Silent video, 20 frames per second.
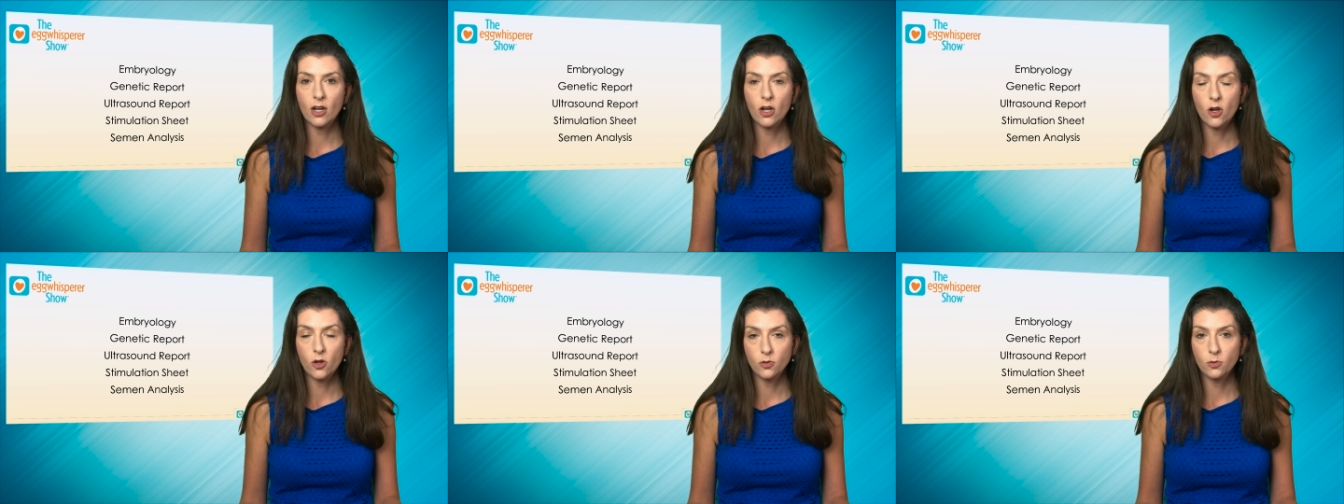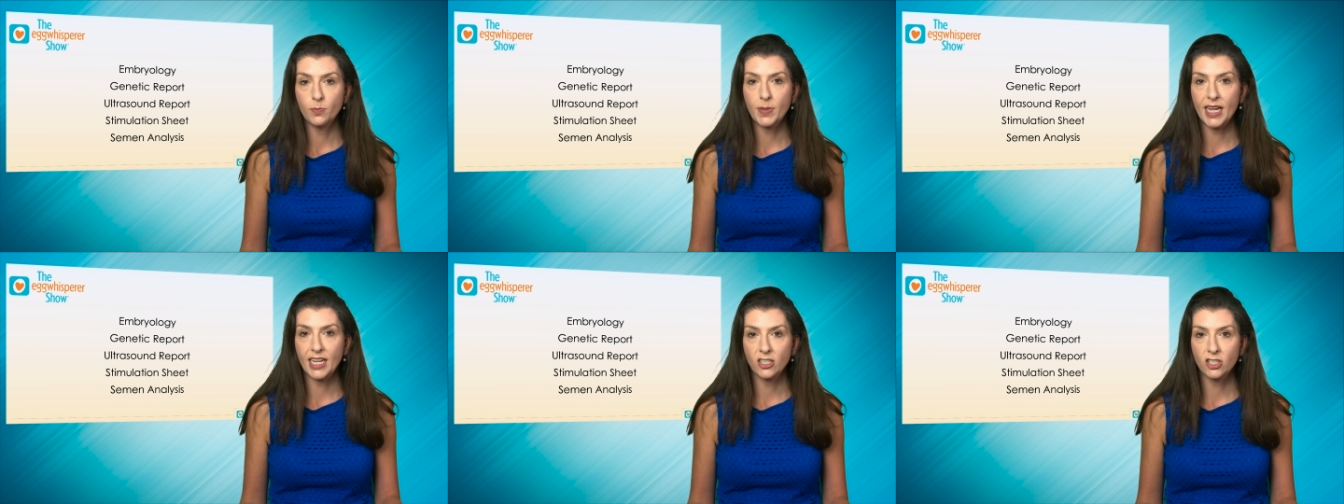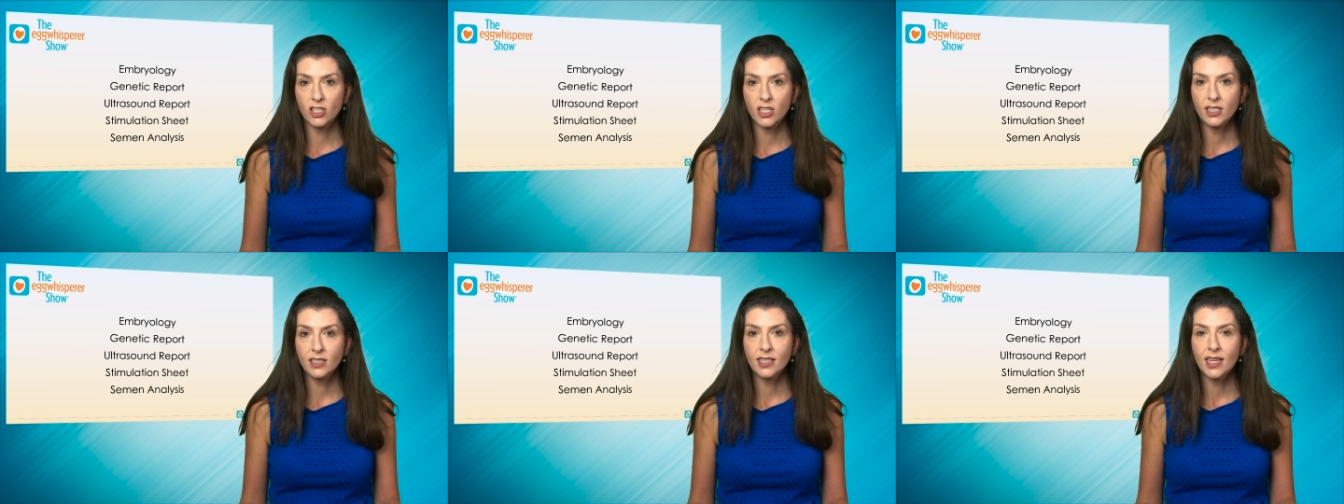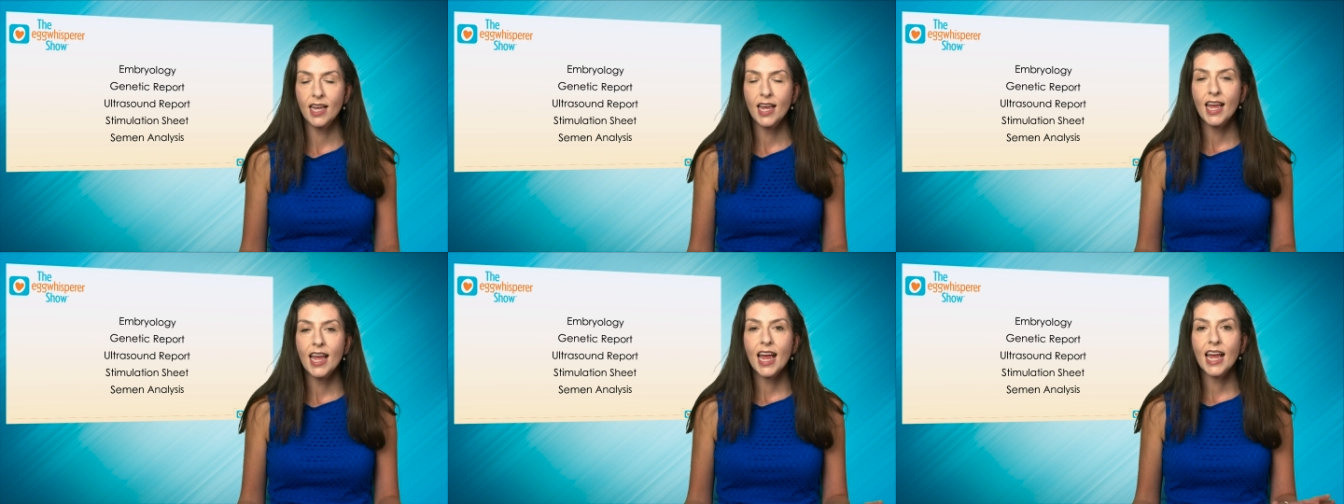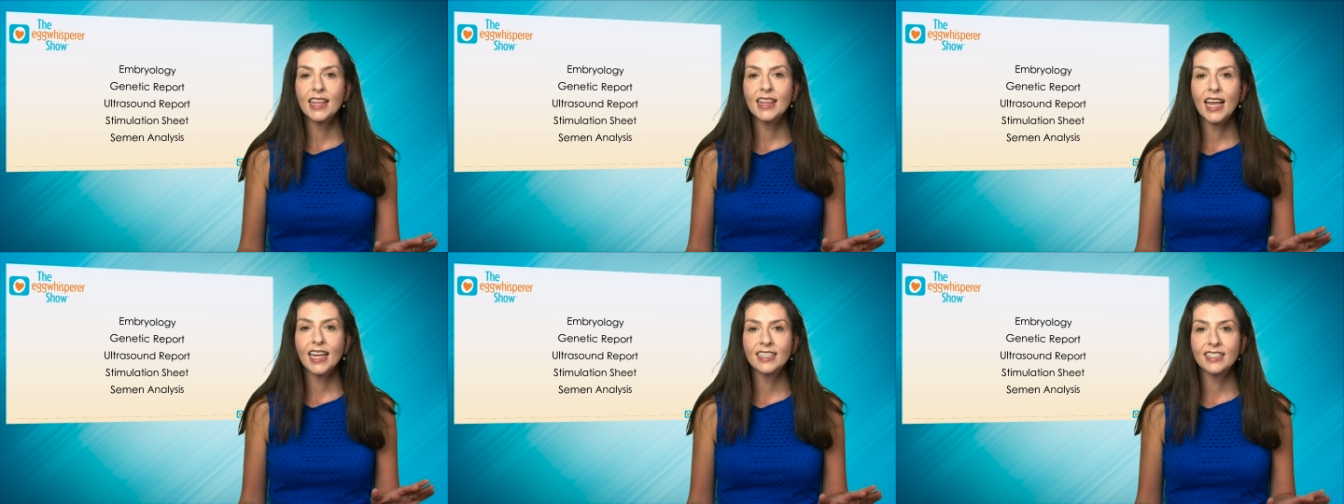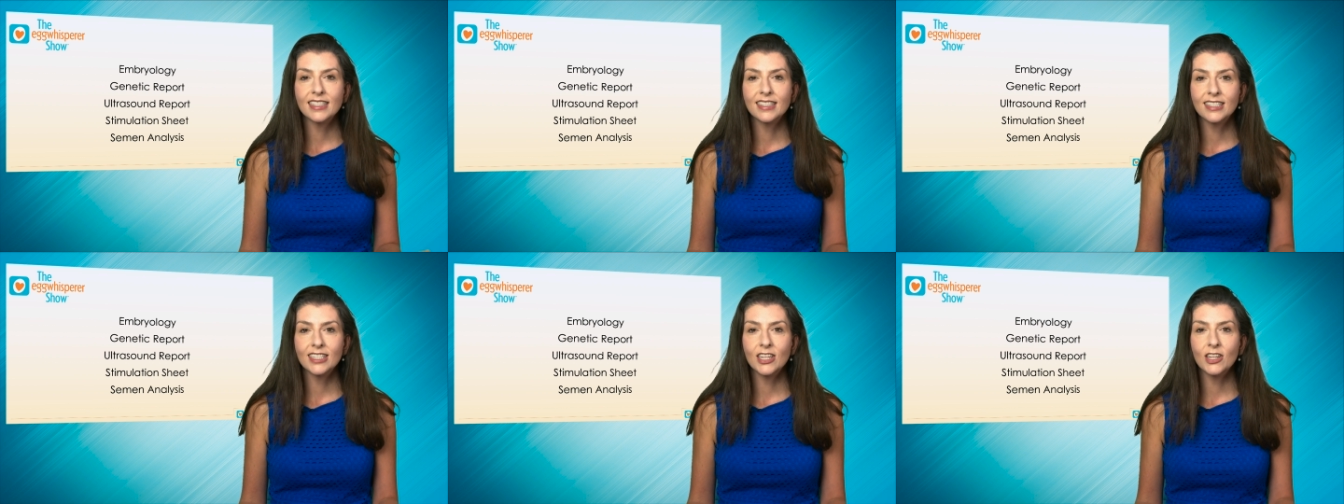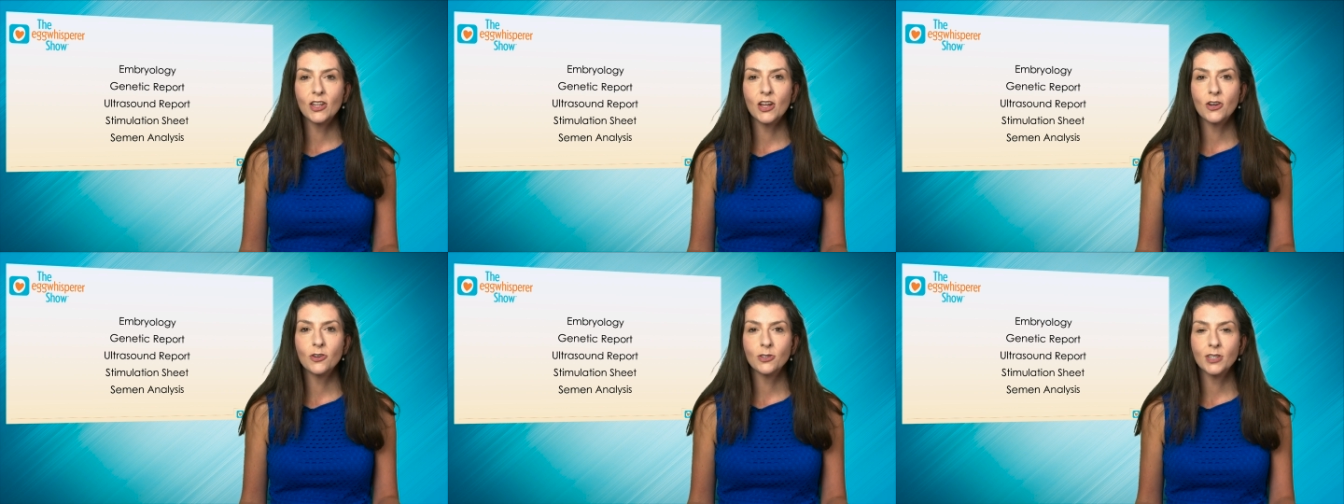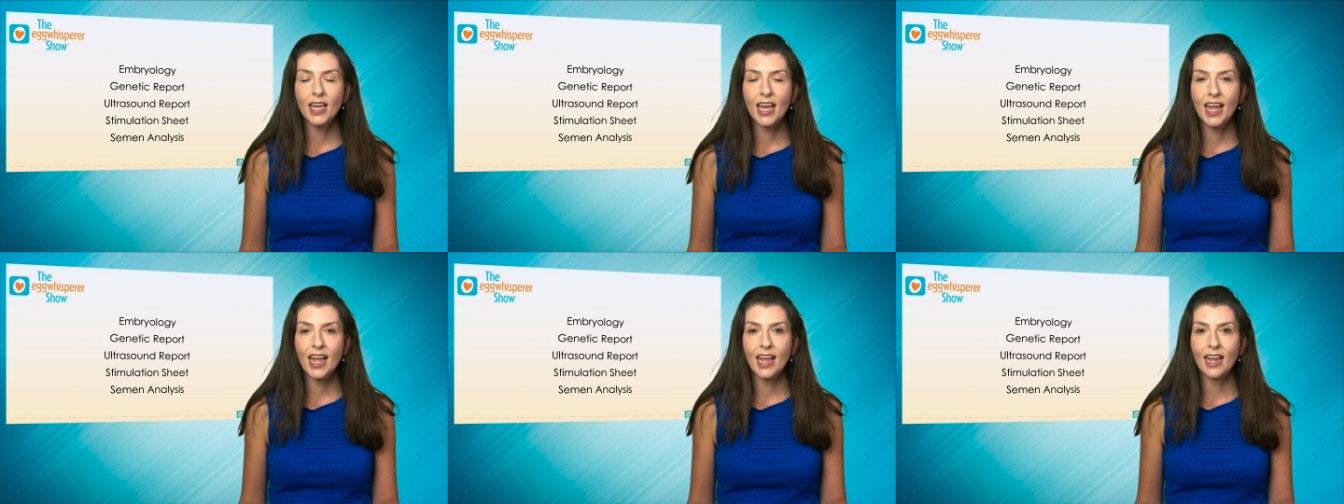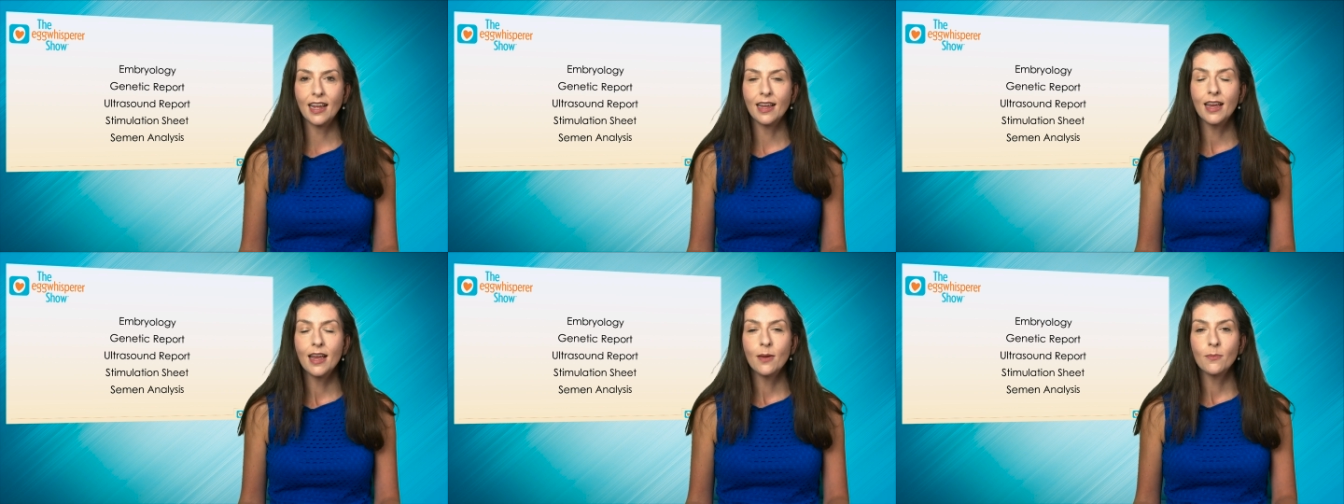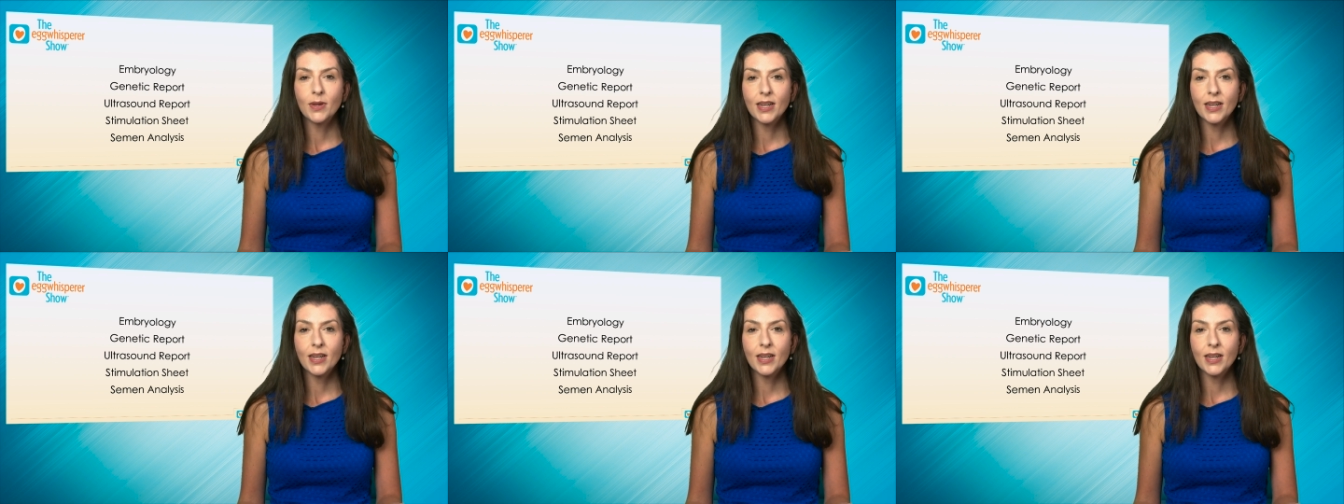own patients, and that's still okay.